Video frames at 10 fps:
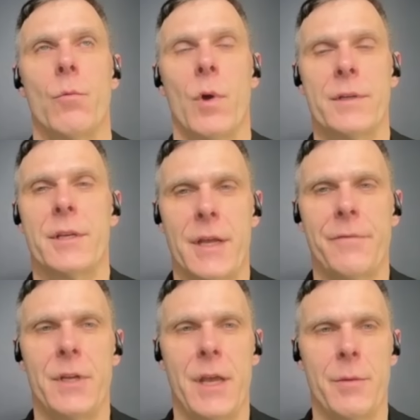once it's
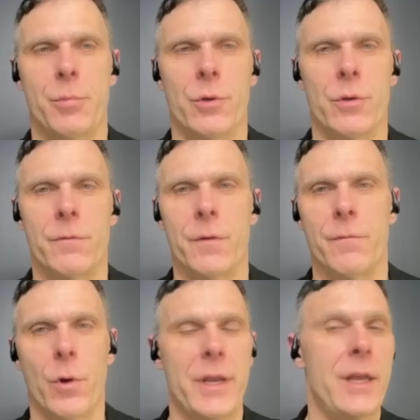FDA approved
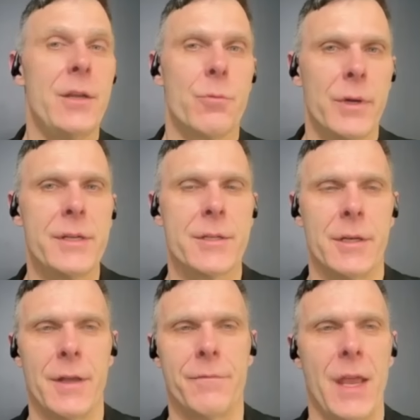for any
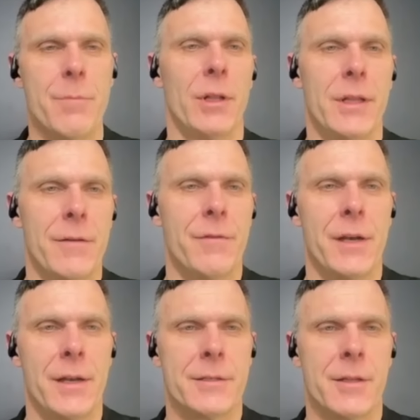reason if they believe
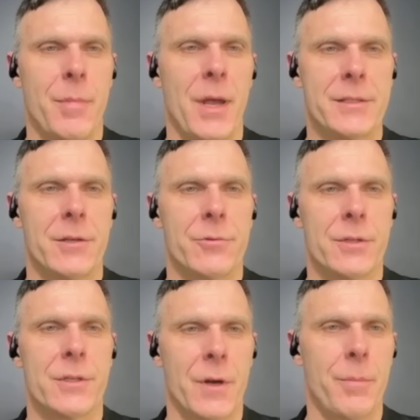that it is in the best
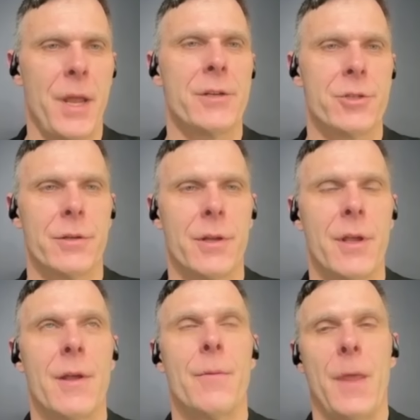interest of their patient.
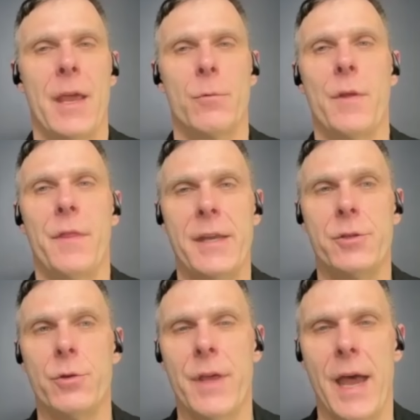And when they
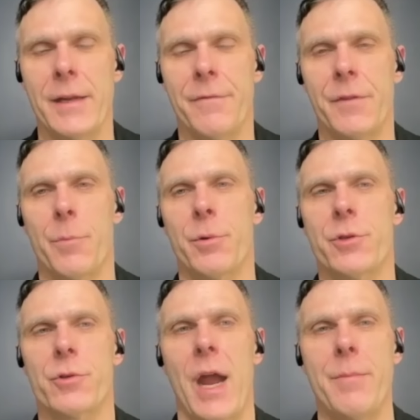do that, if they're
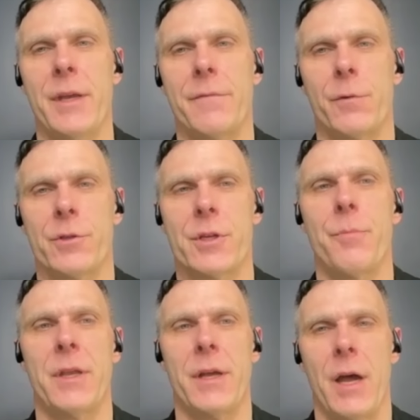prescribing it for
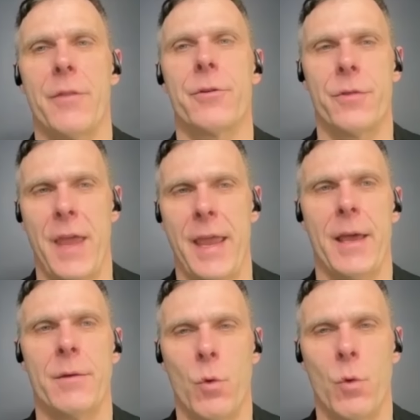something other
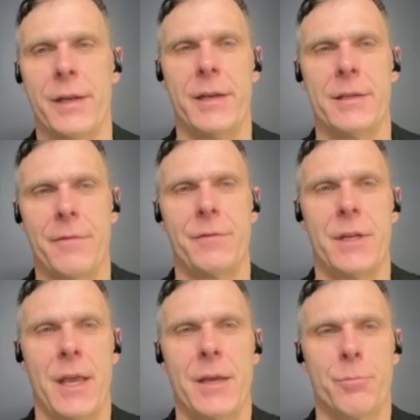than what it is
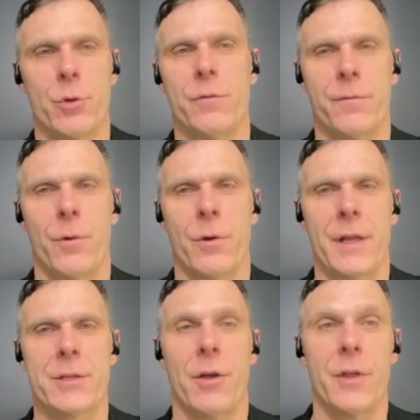FDA approved for,
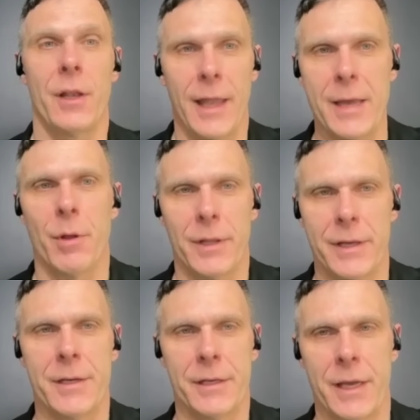that's called the label
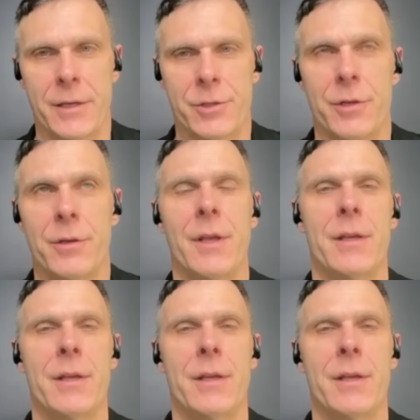indication.